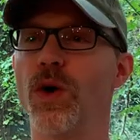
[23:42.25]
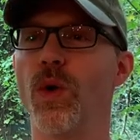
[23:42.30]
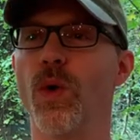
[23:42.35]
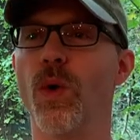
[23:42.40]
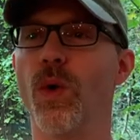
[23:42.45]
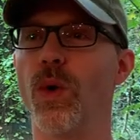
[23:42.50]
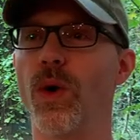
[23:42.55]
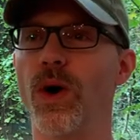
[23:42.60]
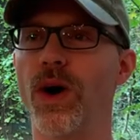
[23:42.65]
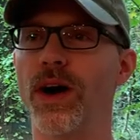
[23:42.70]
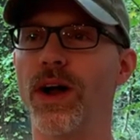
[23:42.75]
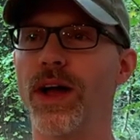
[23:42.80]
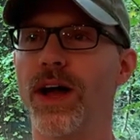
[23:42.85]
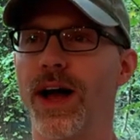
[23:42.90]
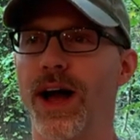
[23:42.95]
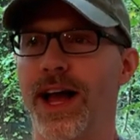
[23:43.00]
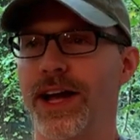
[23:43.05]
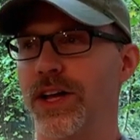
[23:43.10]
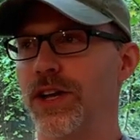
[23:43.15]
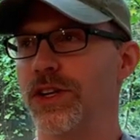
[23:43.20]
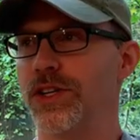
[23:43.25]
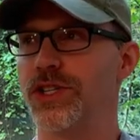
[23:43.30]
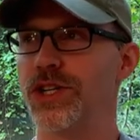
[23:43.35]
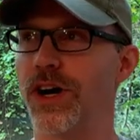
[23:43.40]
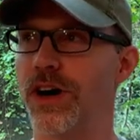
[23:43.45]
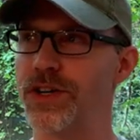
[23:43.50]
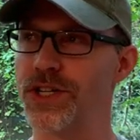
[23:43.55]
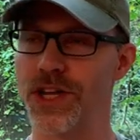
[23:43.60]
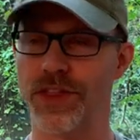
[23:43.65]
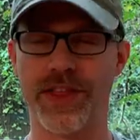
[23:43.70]
or I could
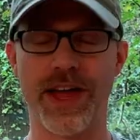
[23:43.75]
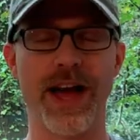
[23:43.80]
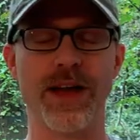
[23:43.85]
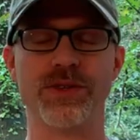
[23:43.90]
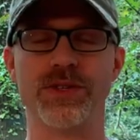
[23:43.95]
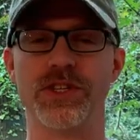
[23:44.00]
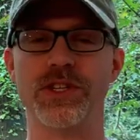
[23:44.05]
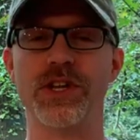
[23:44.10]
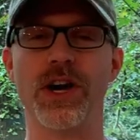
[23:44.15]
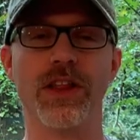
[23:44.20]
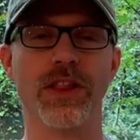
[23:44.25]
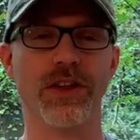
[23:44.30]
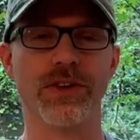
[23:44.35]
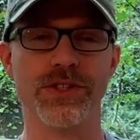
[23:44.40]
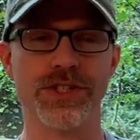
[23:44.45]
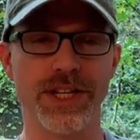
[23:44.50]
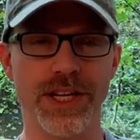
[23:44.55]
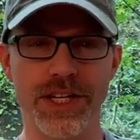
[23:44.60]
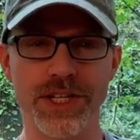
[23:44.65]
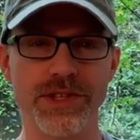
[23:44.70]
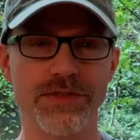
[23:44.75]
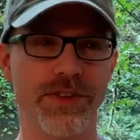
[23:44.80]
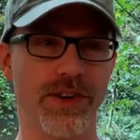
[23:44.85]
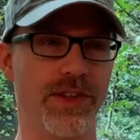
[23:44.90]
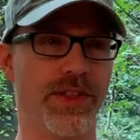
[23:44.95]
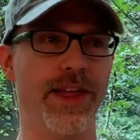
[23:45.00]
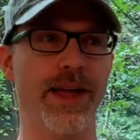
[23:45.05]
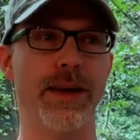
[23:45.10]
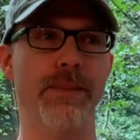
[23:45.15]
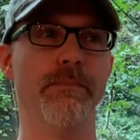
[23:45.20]
charge $1,000 each
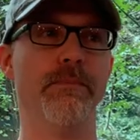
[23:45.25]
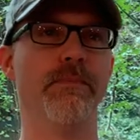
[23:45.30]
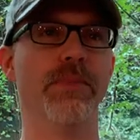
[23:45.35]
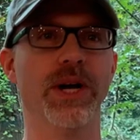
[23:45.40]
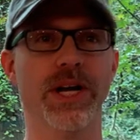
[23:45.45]
for them.